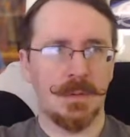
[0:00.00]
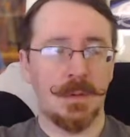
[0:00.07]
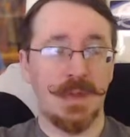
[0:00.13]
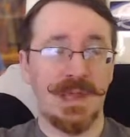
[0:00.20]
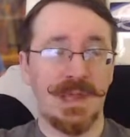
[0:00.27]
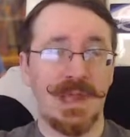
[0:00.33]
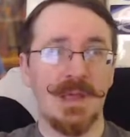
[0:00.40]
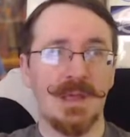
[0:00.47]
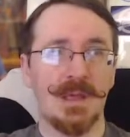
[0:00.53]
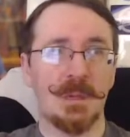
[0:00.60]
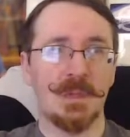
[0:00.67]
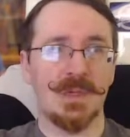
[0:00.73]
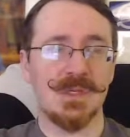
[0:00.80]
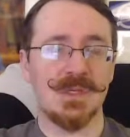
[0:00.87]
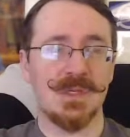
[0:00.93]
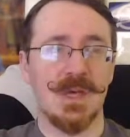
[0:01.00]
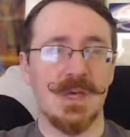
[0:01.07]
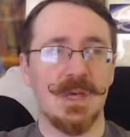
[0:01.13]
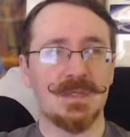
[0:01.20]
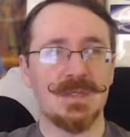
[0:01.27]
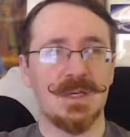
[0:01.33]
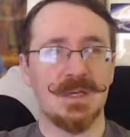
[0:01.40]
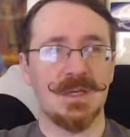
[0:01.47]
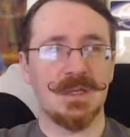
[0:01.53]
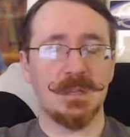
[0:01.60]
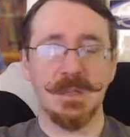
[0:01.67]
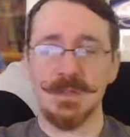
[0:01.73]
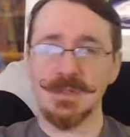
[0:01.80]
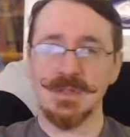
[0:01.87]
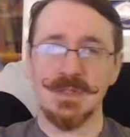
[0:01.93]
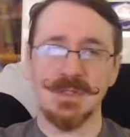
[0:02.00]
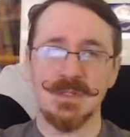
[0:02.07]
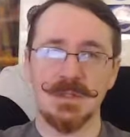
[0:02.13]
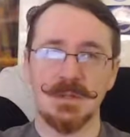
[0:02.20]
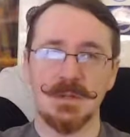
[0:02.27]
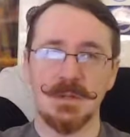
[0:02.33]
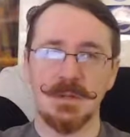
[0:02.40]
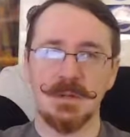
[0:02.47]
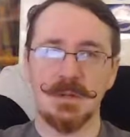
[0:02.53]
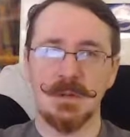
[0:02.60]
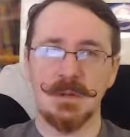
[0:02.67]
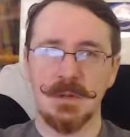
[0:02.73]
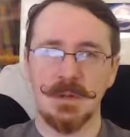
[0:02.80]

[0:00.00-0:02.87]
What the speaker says: Well, I can, but it's not exactly a Mother's Day song.